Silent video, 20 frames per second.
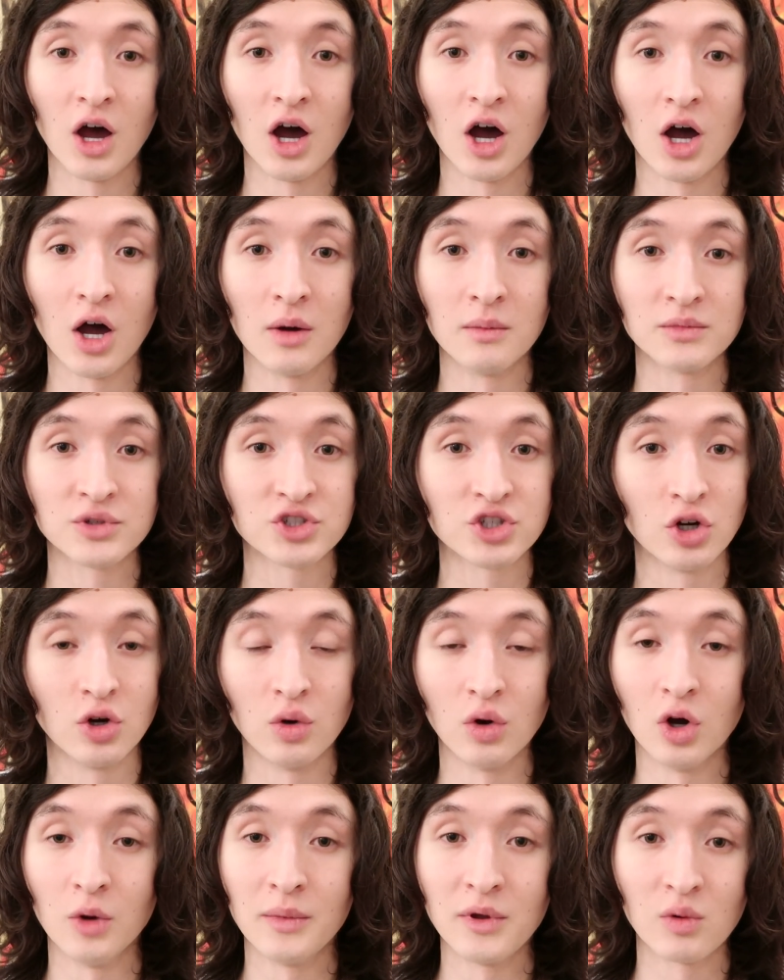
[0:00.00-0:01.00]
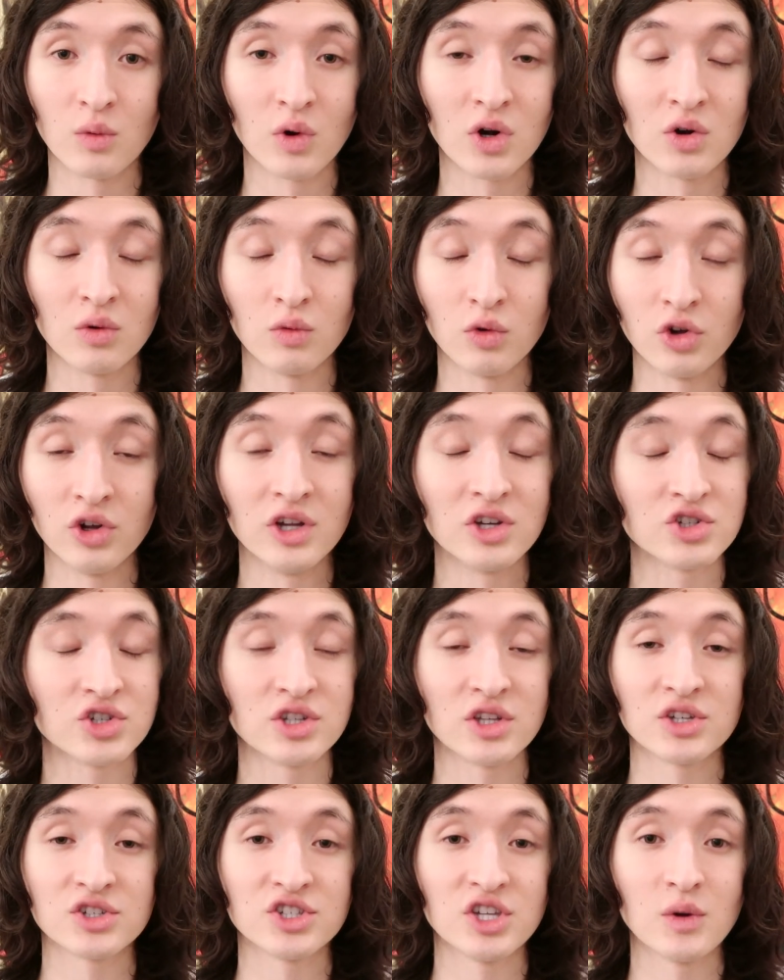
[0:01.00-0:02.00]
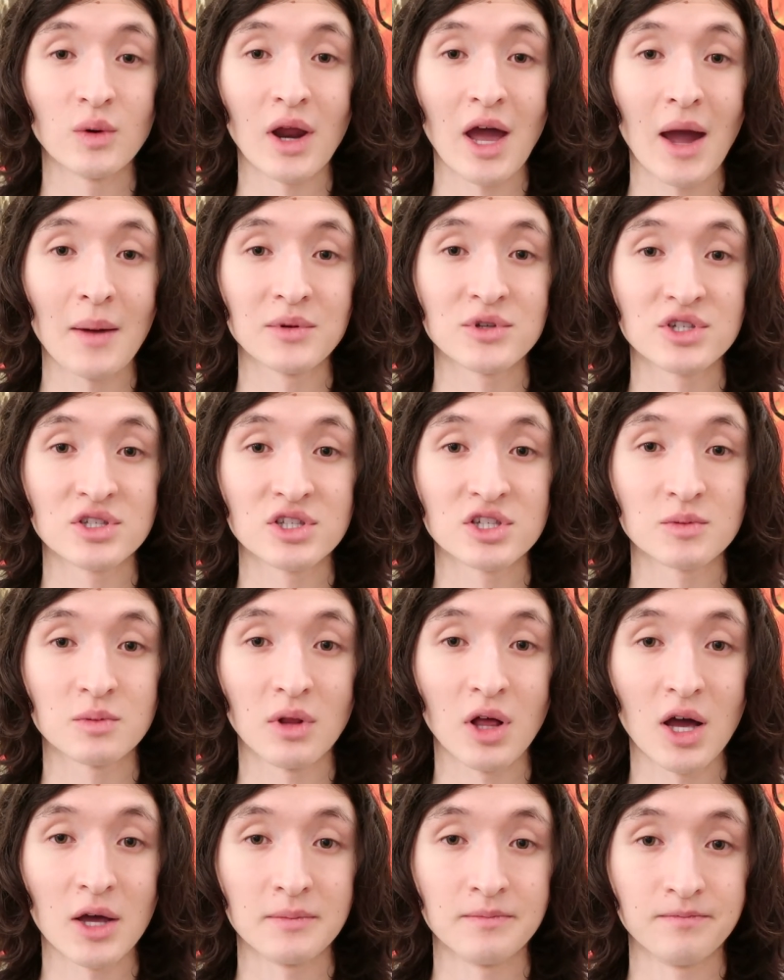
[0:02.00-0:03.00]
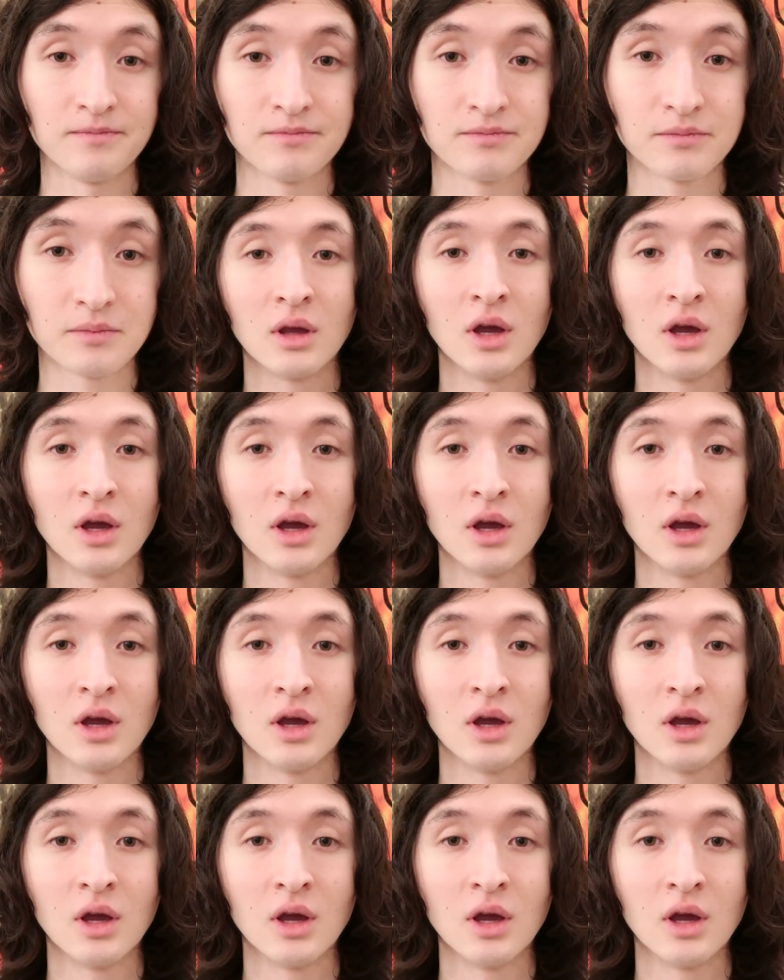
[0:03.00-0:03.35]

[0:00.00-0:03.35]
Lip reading: So it'll be really interesting to see what happens in this plot.